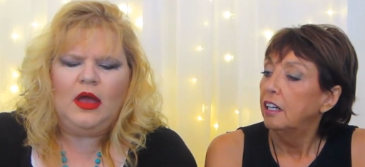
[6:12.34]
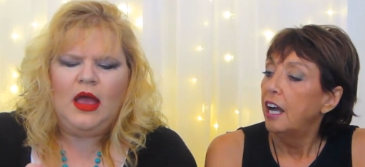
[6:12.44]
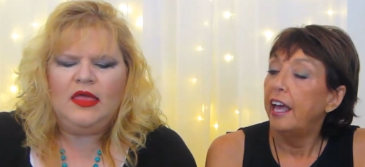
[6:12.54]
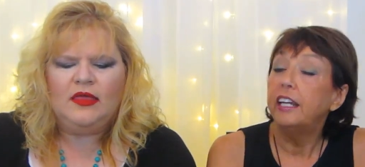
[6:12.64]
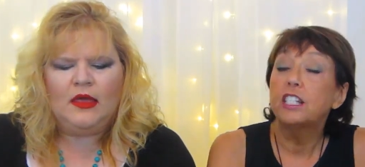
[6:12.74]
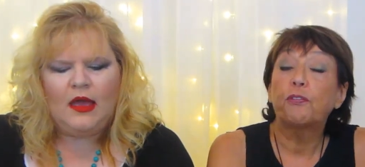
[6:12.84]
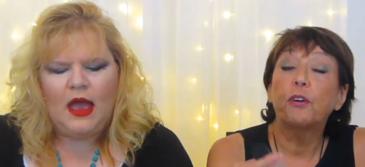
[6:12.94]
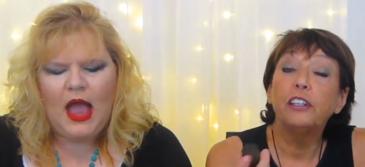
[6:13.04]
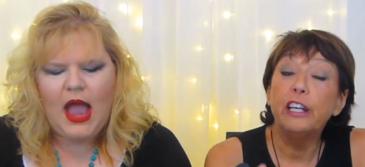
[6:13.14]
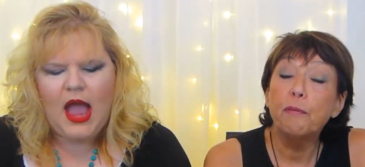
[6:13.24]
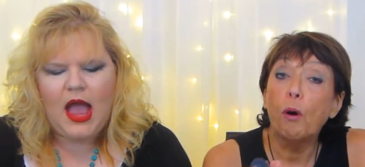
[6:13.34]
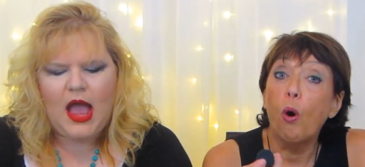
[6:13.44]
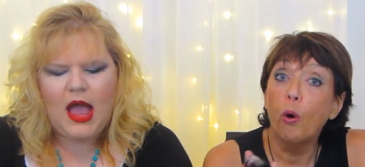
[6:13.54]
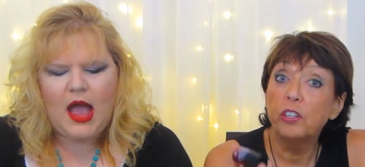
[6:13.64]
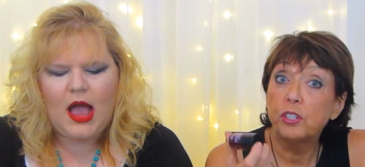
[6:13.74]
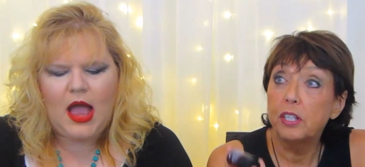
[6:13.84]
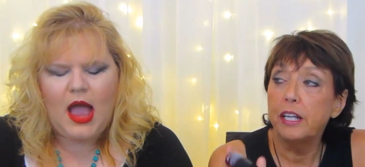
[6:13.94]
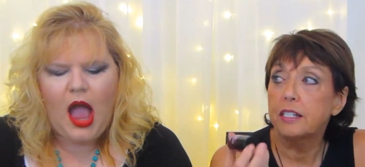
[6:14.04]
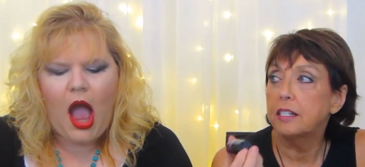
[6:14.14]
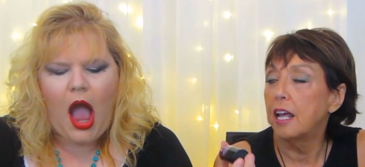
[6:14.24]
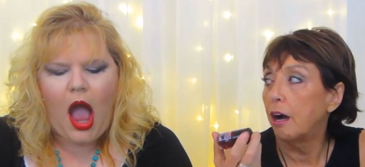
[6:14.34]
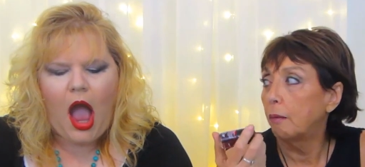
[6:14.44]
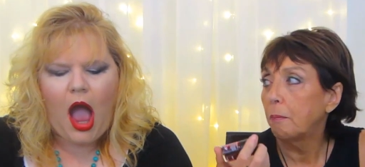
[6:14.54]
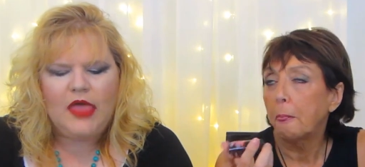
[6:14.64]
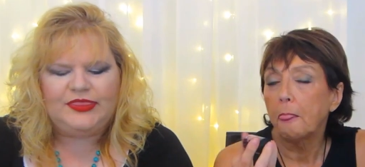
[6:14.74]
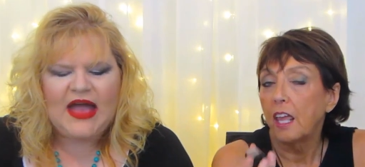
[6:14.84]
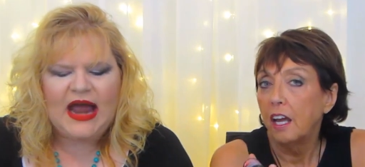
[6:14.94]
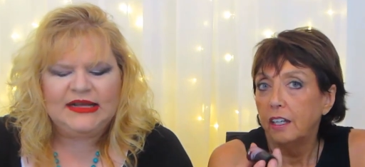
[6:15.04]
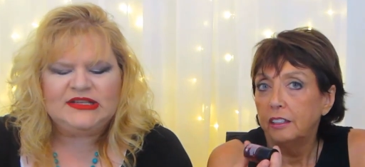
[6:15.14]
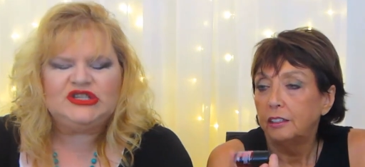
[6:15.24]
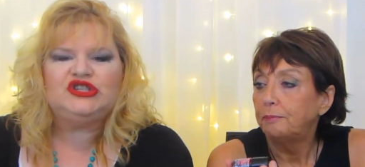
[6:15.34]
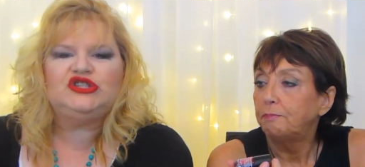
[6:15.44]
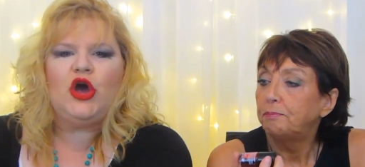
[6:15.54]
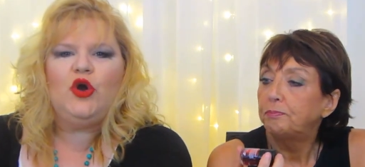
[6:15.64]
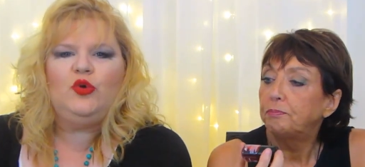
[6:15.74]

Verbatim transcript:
Speaker 1: And it's for lip or cheeks. Now, that is so